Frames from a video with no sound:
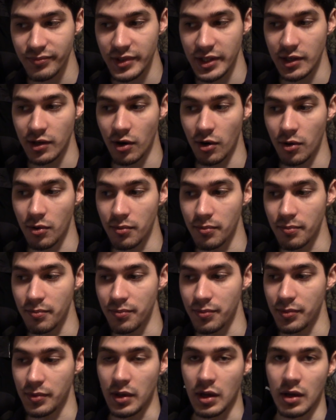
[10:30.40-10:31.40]
you know,
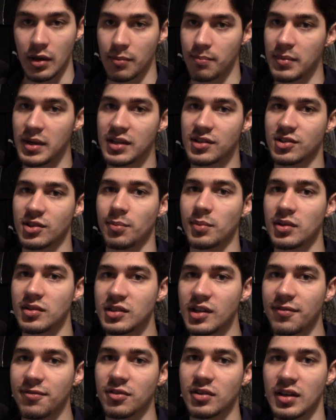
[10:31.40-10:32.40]
mean something
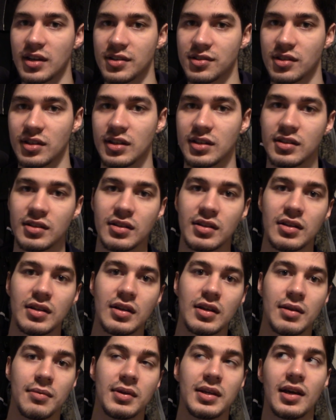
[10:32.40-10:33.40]
different as they,
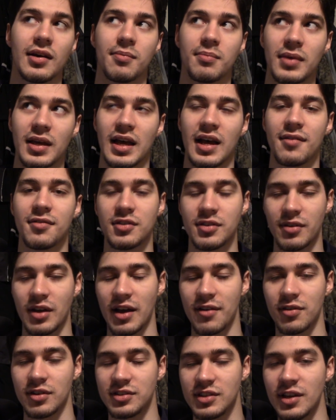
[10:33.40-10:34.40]

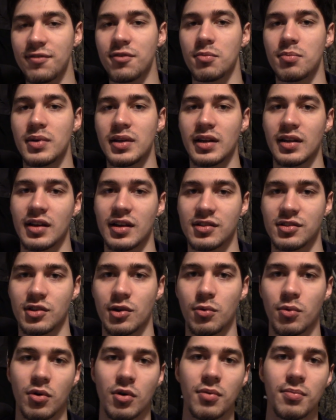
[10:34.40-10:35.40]
have a different meaning as
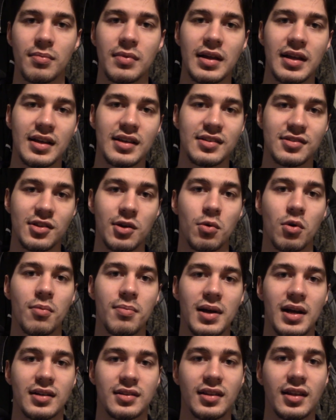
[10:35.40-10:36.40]
they were
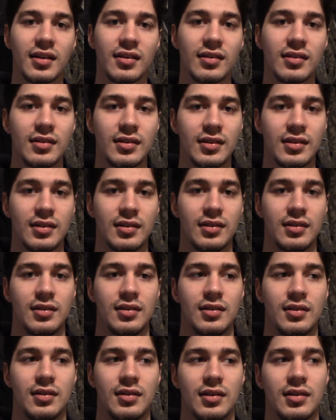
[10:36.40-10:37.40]
back then.
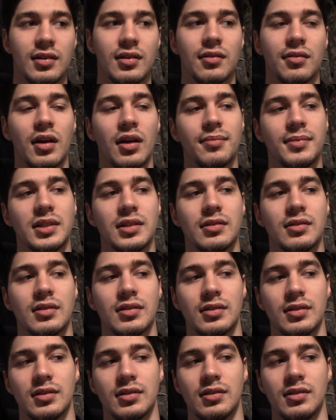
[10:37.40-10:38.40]
And I mean, you
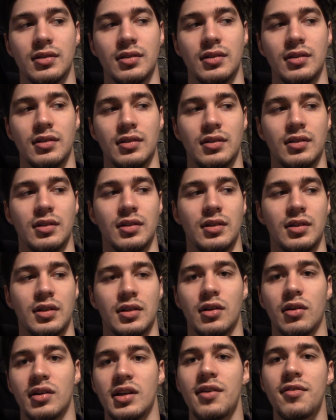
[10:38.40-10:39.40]
know,
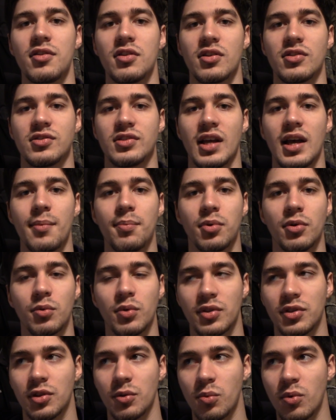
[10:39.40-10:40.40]
I'll give you an example
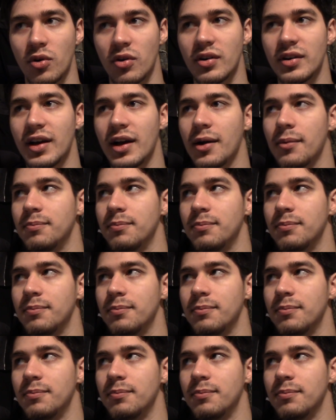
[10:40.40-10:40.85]
with the word